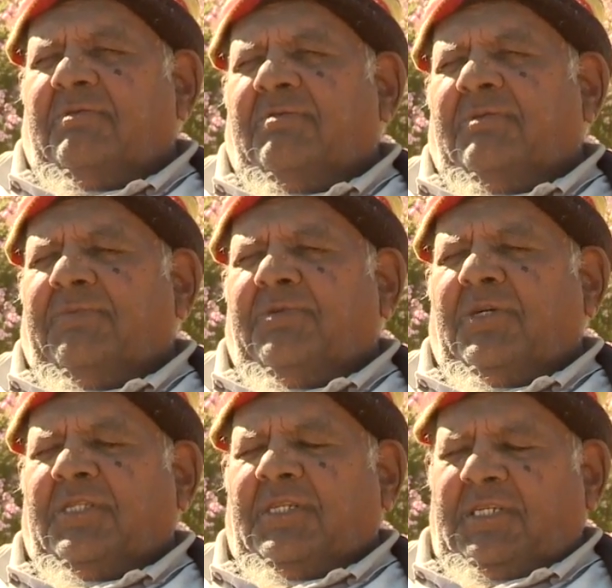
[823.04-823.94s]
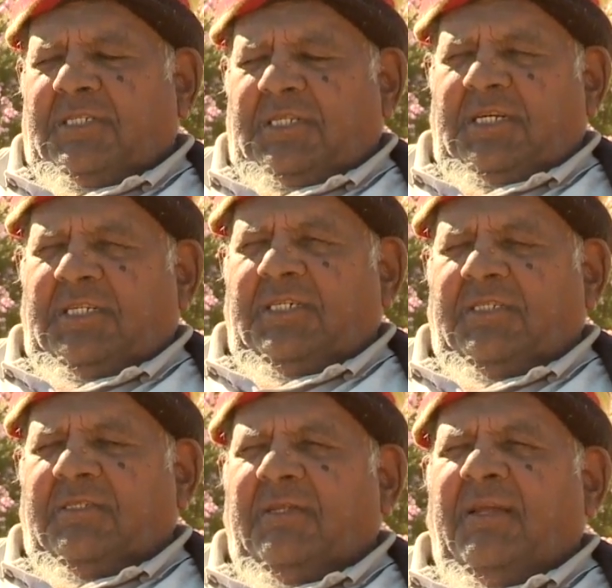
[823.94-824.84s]
we haven't got to that stage yet.
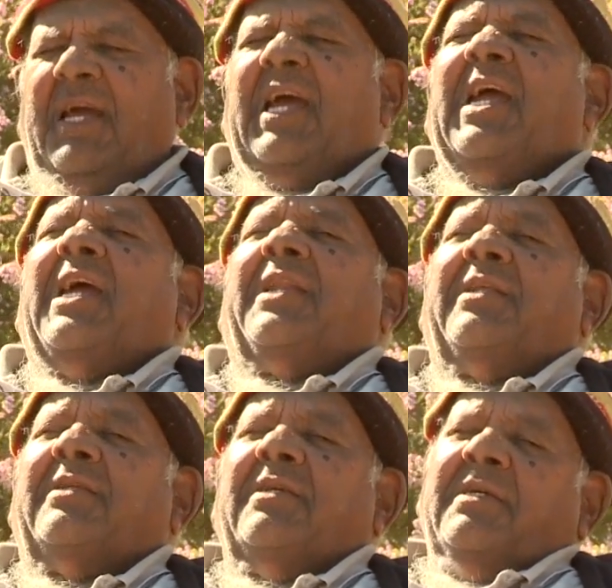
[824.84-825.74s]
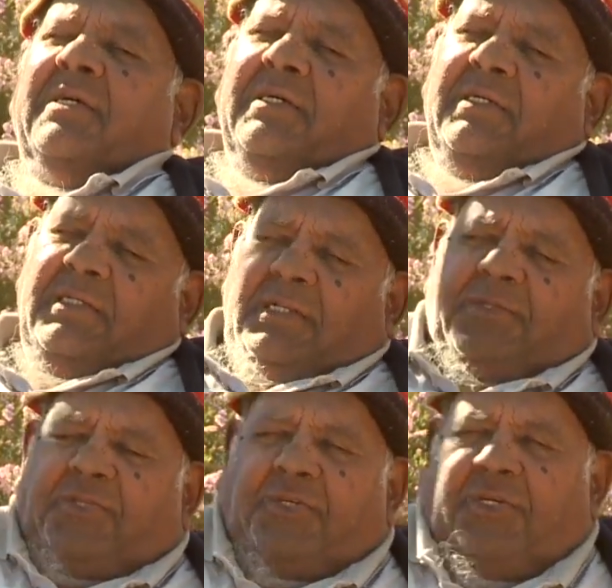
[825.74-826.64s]
And the
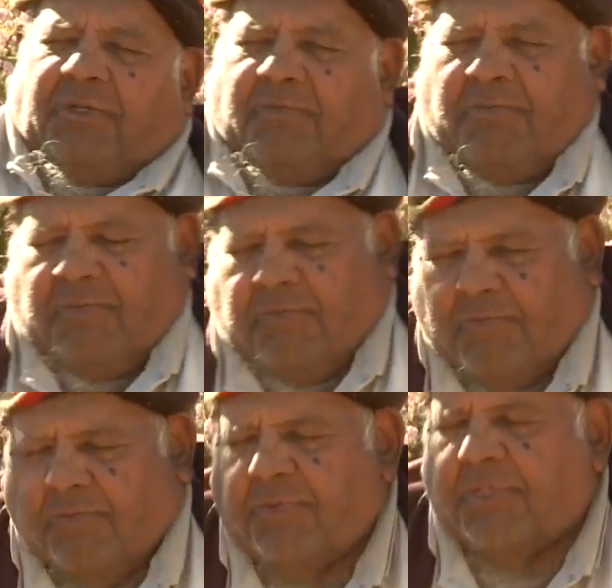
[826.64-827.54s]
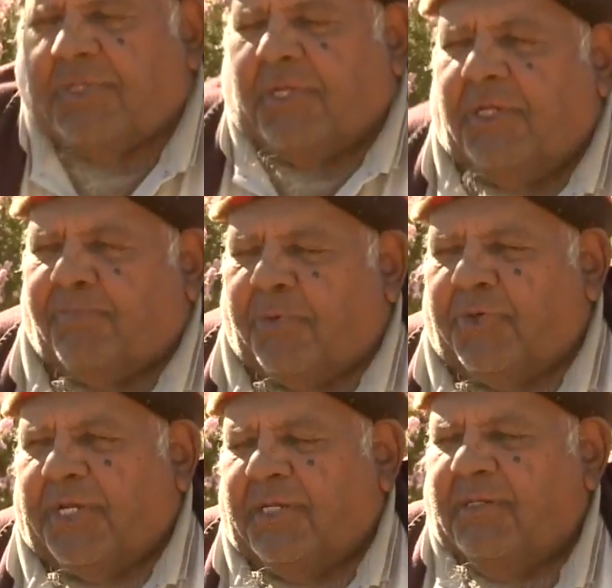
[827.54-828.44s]
third
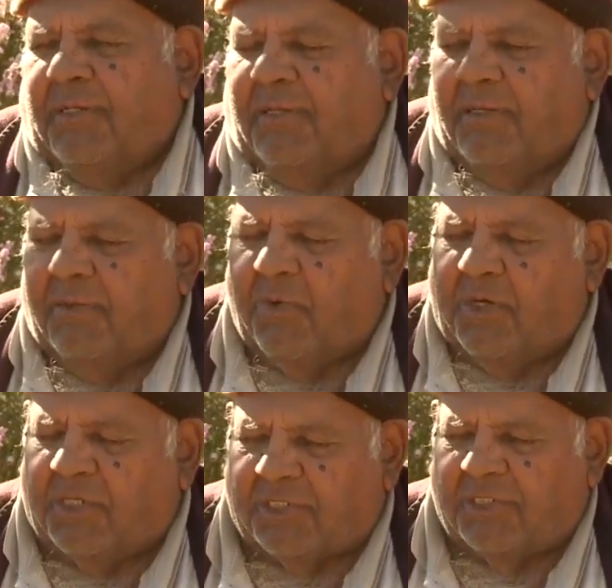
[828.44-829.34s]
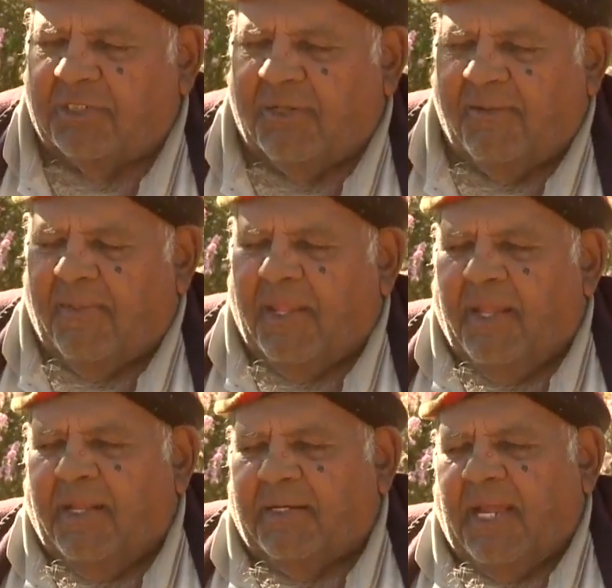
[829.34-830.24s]
point was
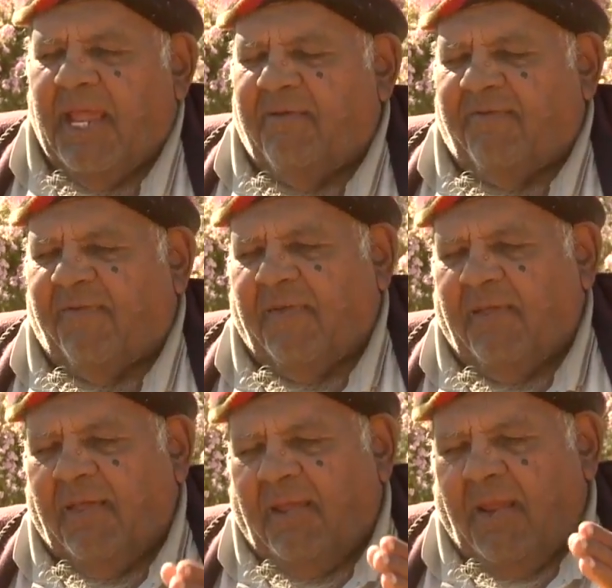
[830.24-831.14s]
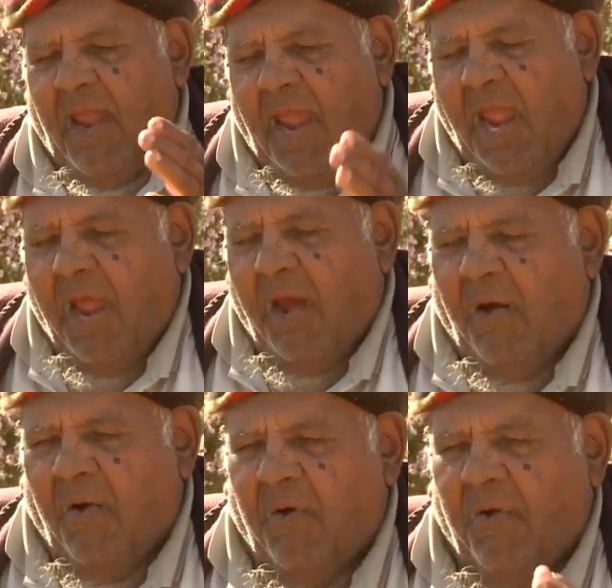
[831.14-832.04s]
to have
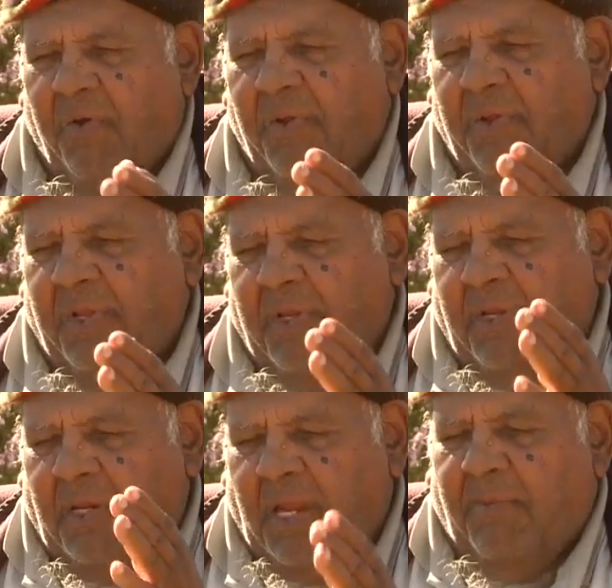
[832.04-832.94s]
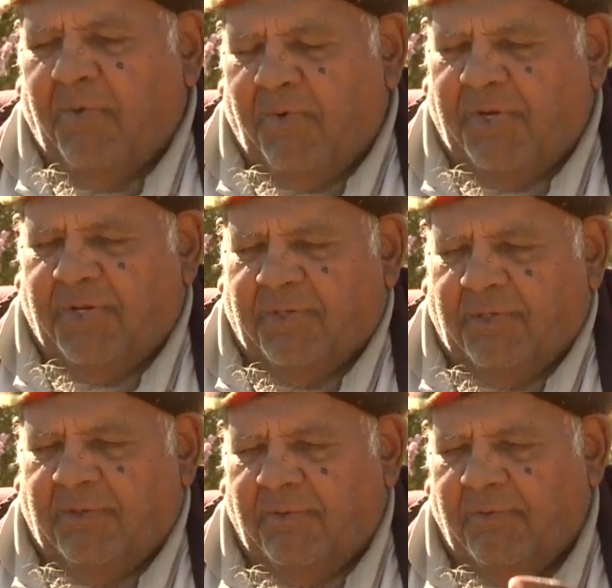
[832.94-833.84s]
our
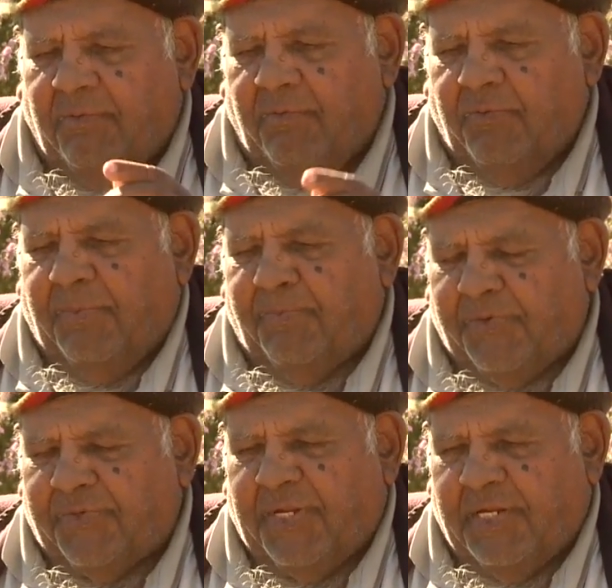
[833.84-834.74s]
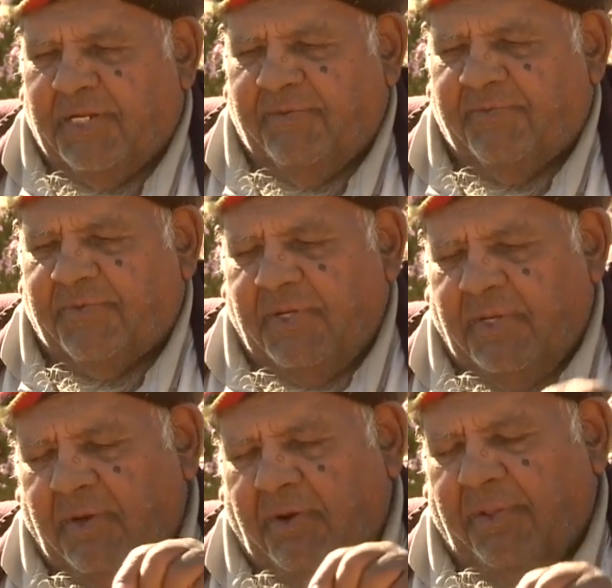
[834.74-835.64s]
Aboriginal representatives
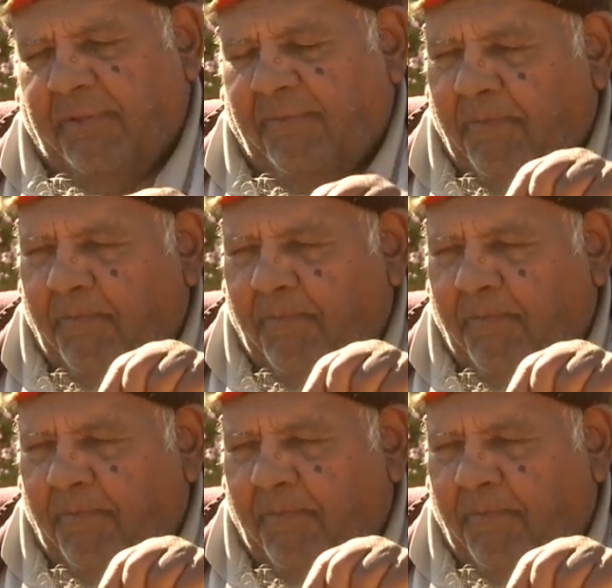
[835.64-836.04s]
on the